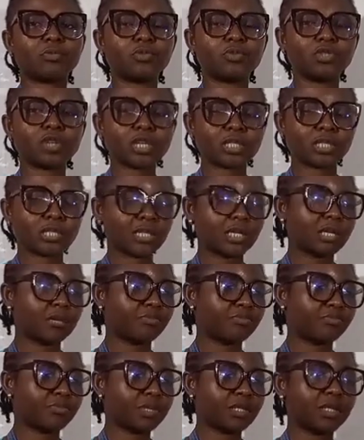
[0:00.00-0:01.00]
just a
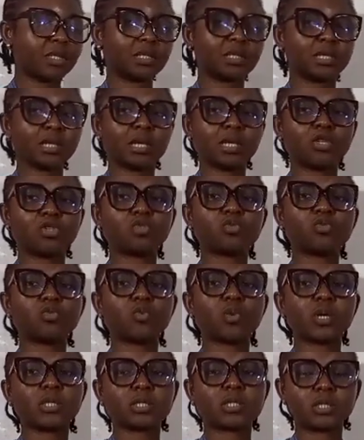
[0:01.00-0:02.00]
bit
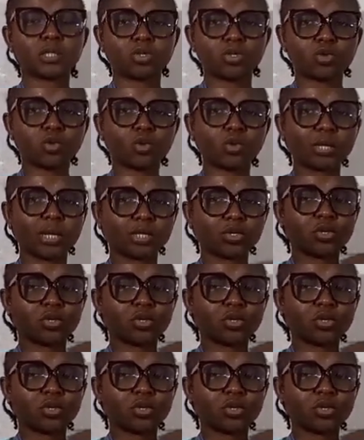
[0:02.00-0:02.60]
towards the shoulder.